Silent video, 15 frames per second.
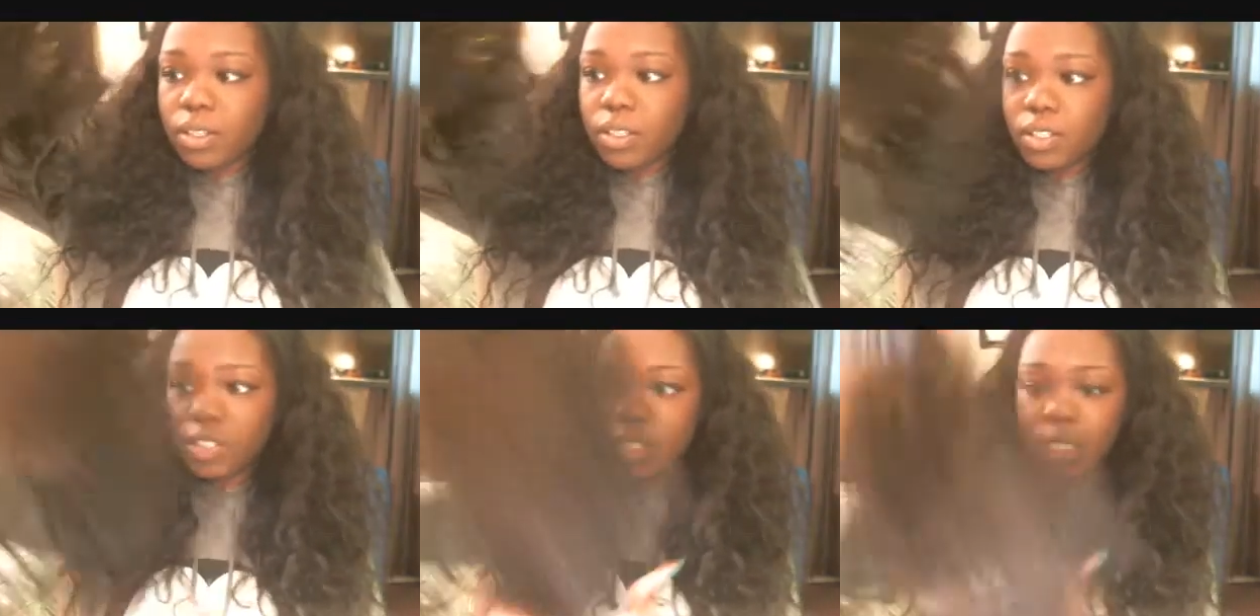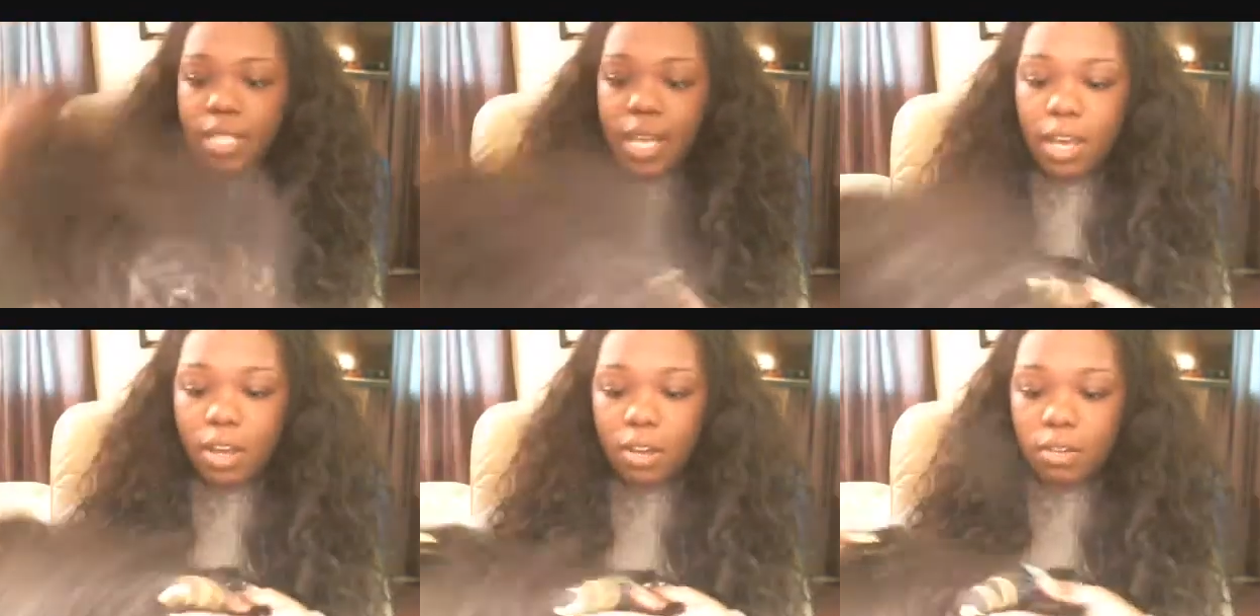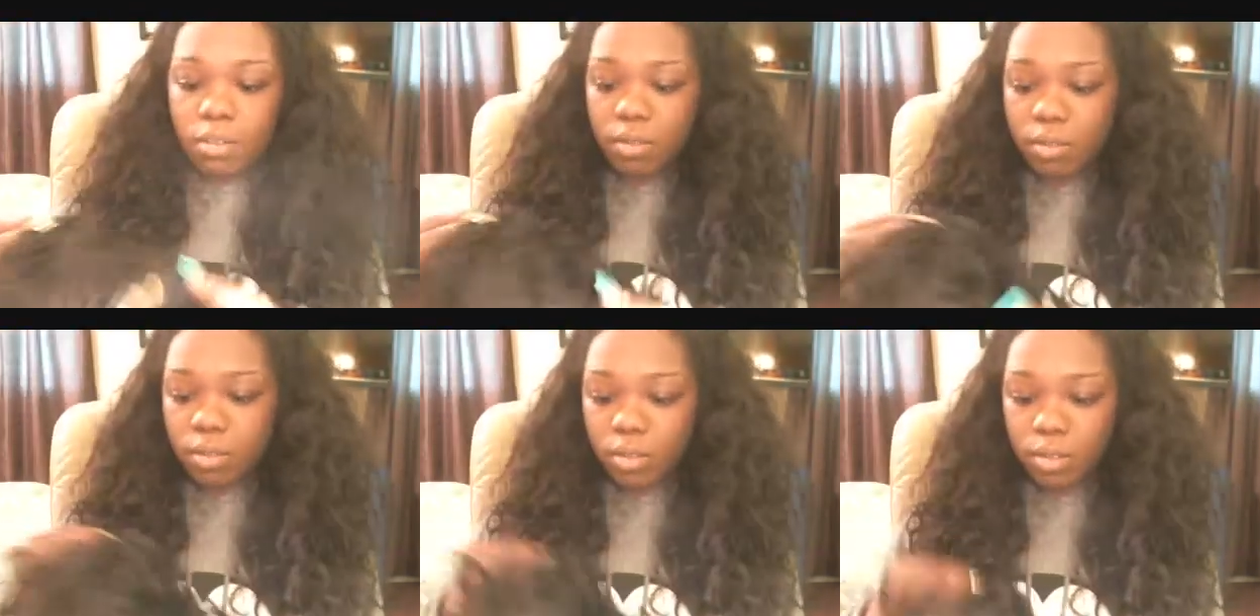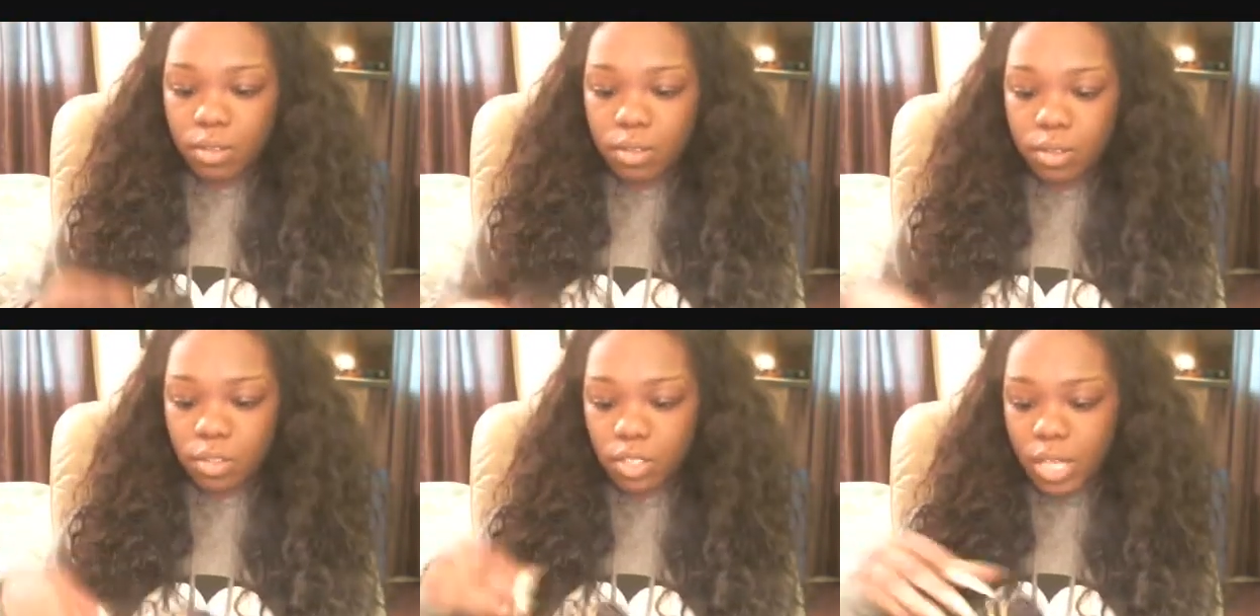just how
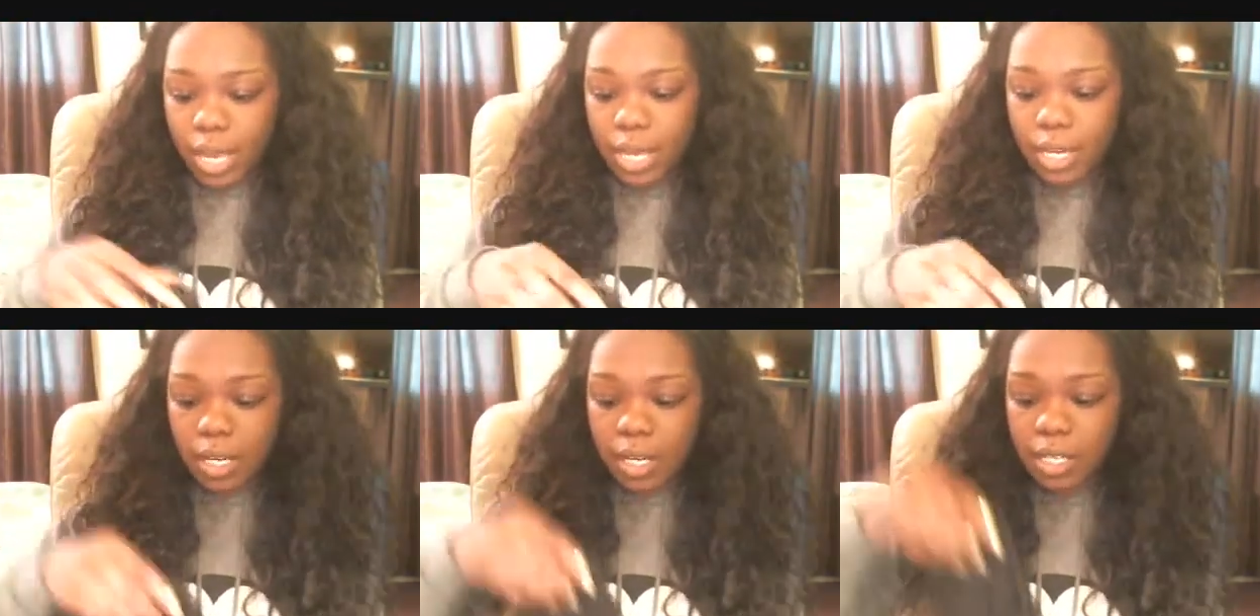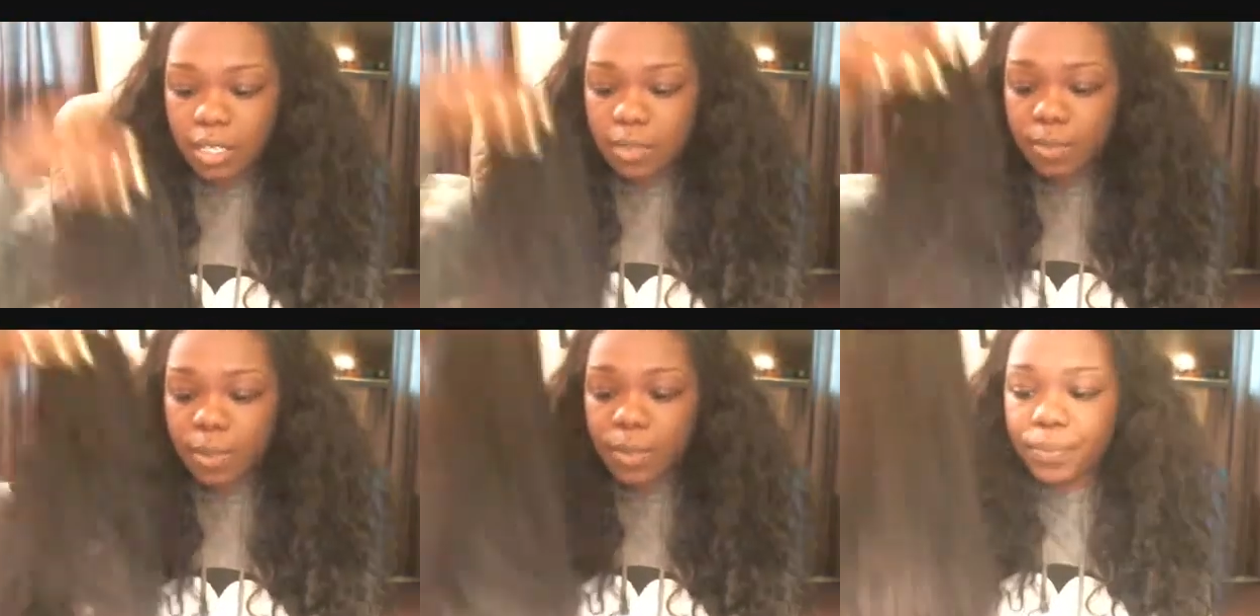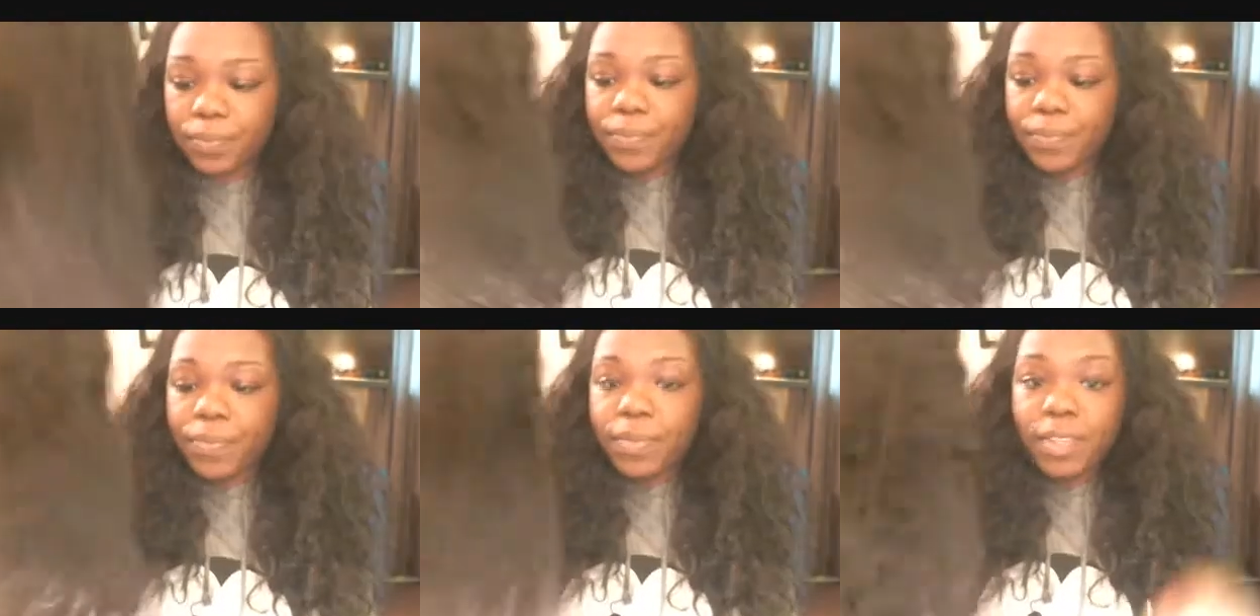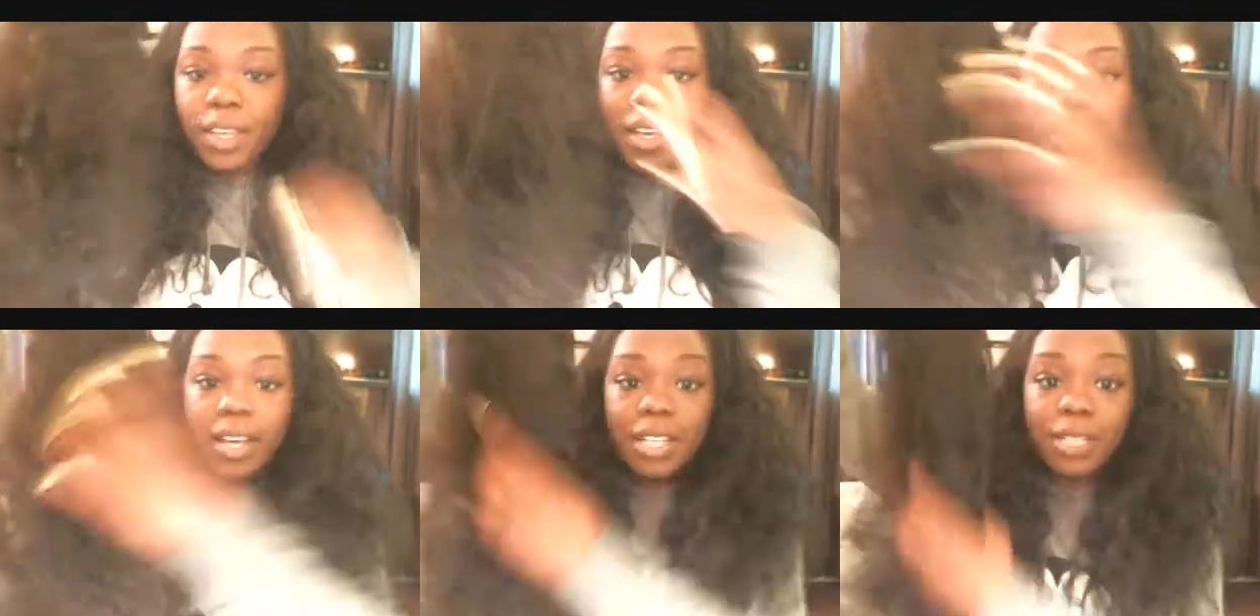giant it is, but
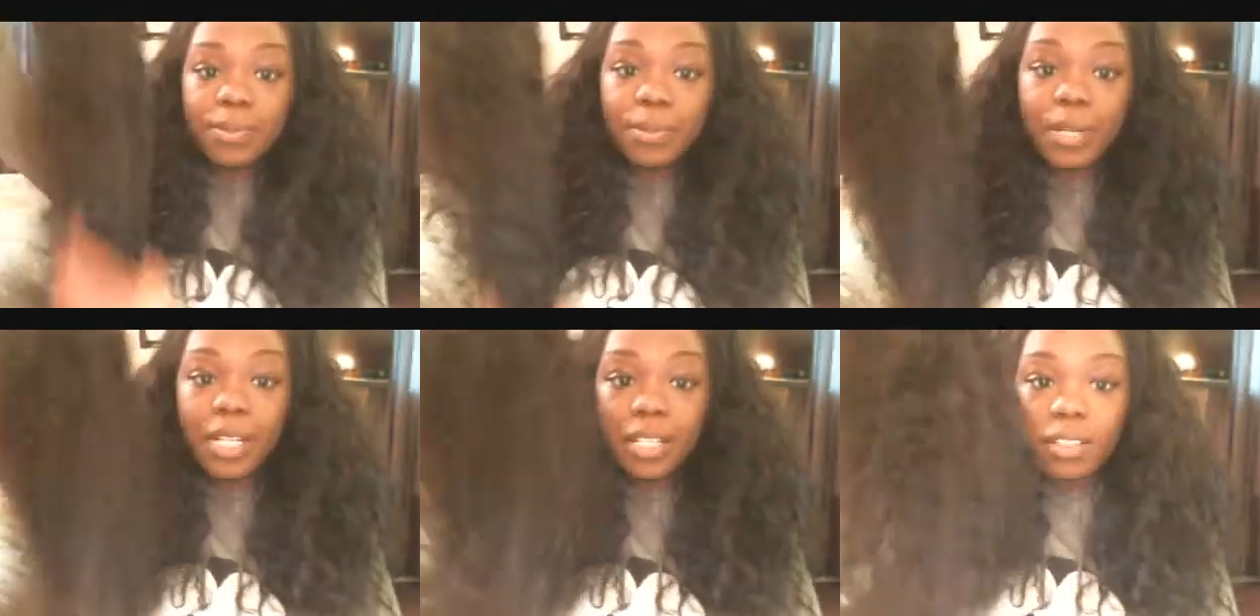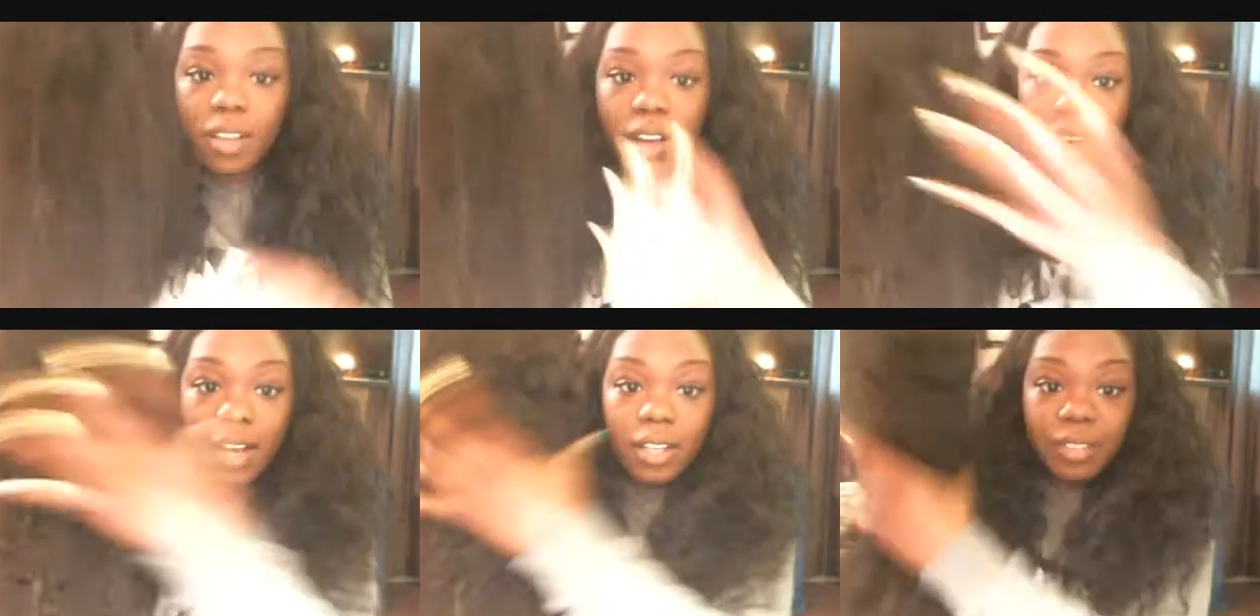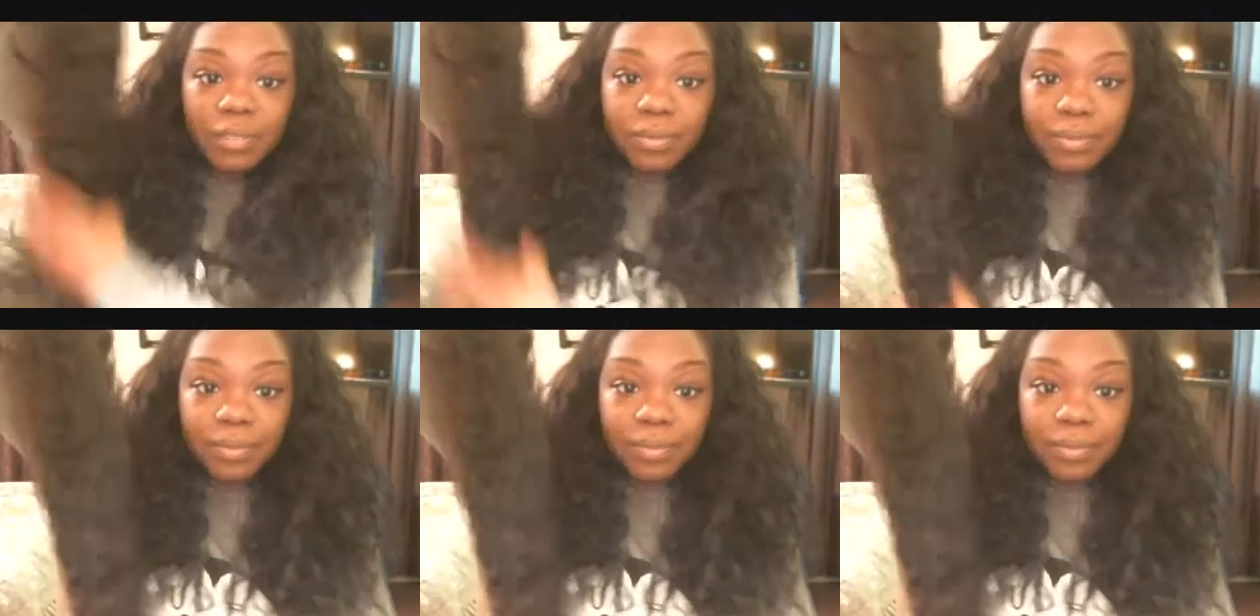it's pretty long